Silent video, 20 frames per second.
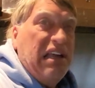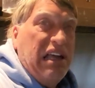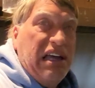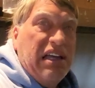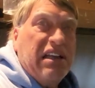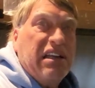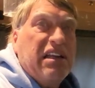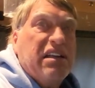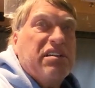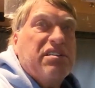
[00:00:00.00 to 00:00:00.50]

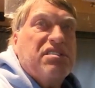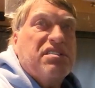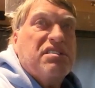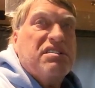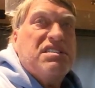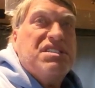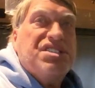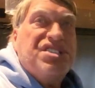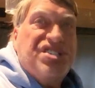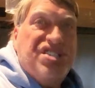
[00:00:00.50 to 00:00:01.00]
getting
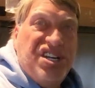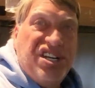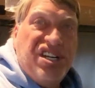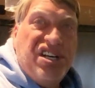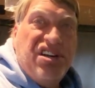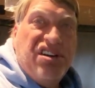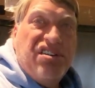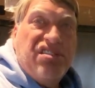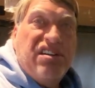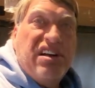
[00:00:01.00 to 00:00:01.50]

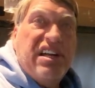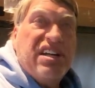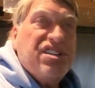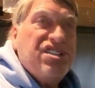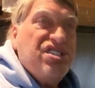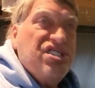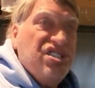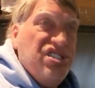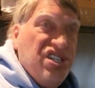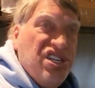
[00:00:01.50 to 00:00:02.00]
shittier
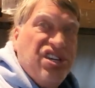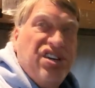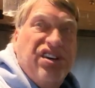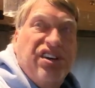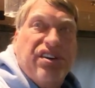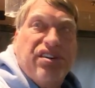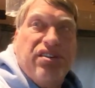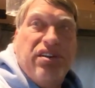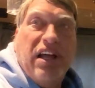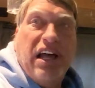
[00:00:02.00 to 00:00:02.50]
and
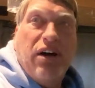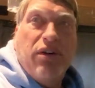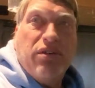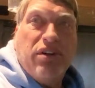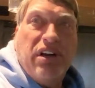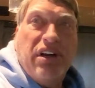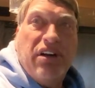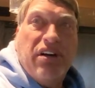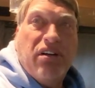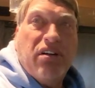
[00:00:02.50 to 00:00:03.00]
shittier
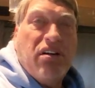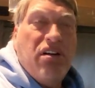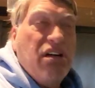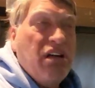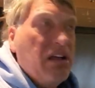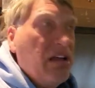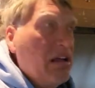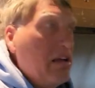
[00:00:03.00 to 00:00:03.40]
down here.